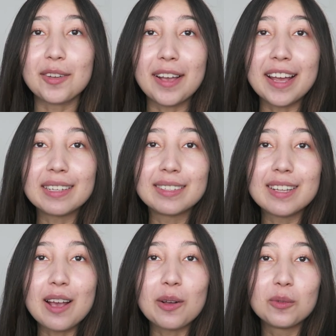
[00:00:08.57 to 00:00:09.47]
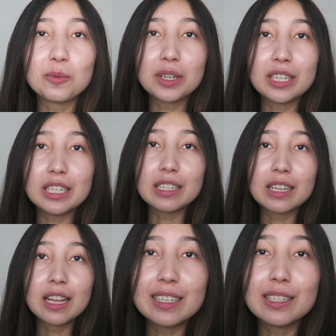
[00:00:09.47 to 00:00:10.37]
Okay, so we're gonna
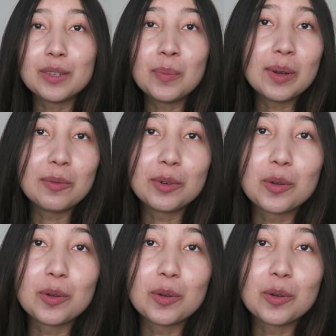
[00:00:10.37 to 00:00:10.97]
zoom in real